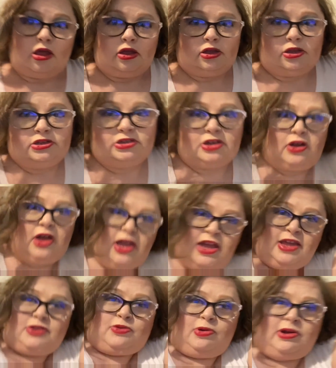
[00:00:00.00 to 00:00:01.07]
So I
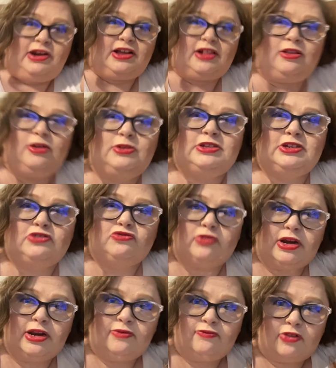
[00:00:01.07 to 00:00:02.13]
guess we're going to close this
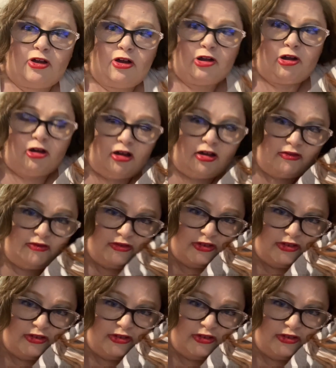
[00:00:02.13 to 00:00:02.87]
reading vlog off.